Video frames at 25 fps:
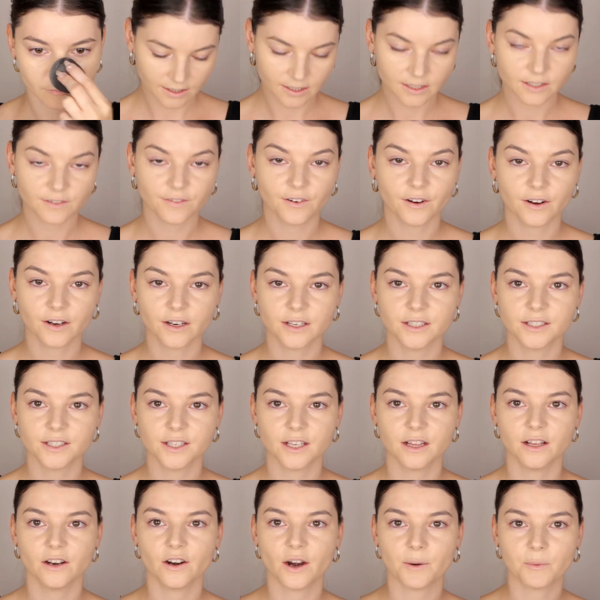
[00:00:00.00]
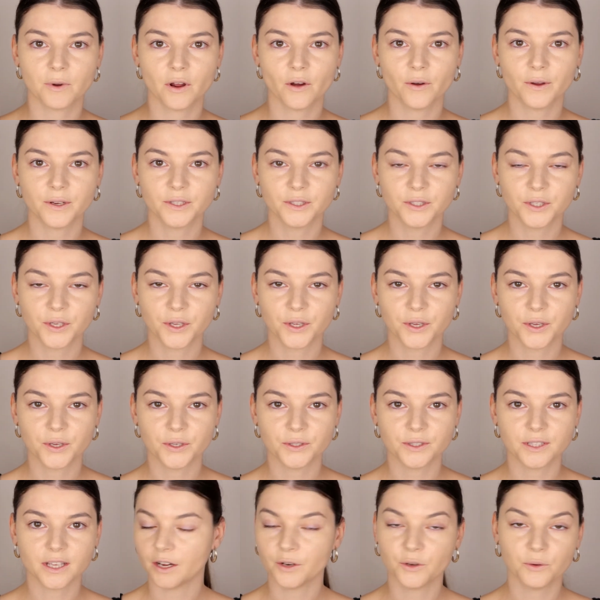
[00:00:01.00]
So for concealer, I'm going to
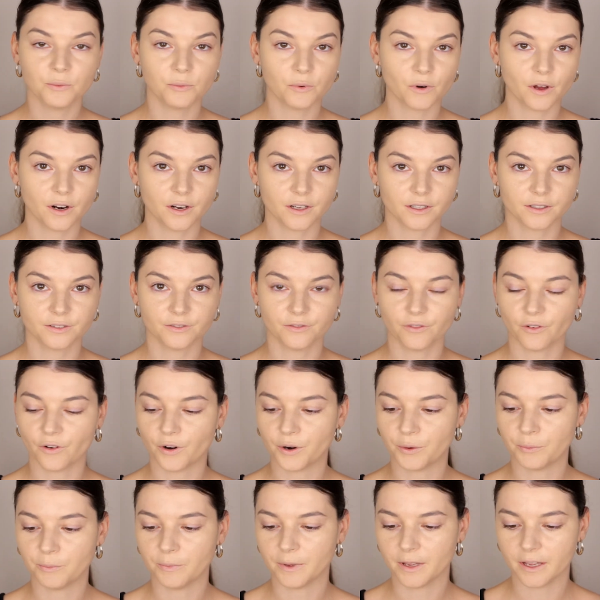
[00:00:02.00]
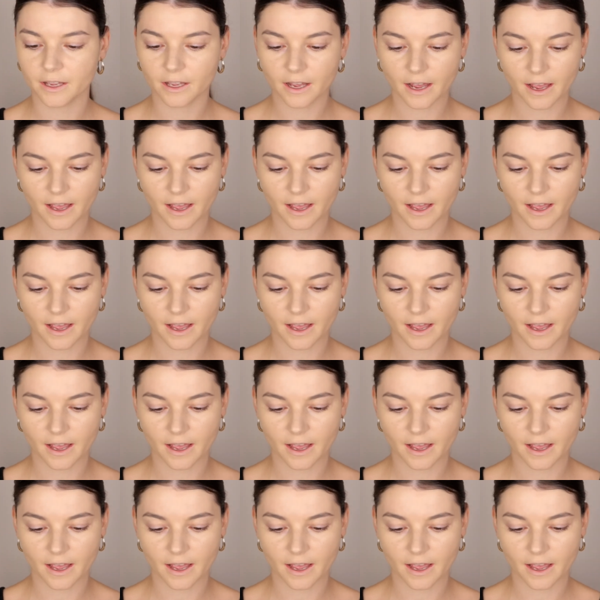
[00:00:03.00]
use a new product for me.